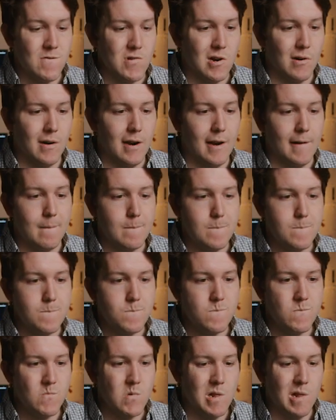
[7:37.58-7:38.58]
All right,
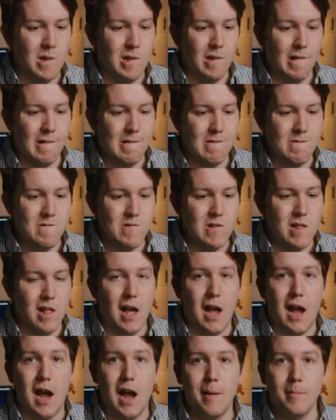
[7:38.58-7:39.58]

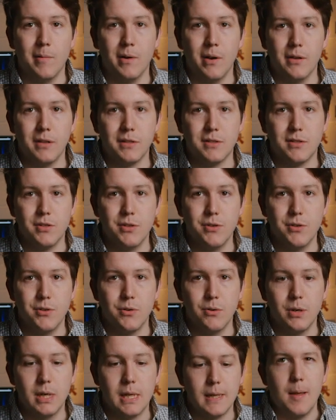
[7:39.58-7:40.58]
I'm going
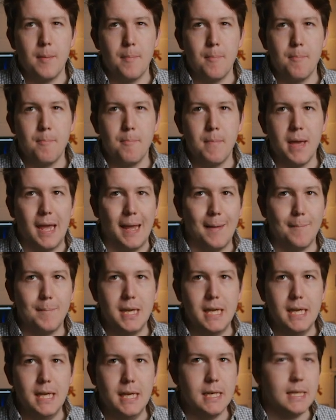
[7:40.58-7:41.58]
to
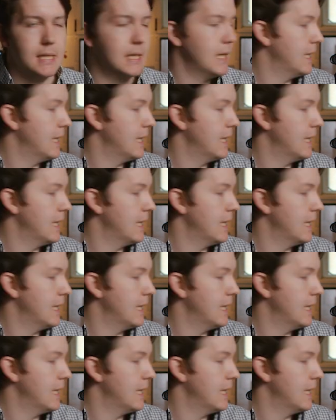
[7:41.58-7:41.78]
maybe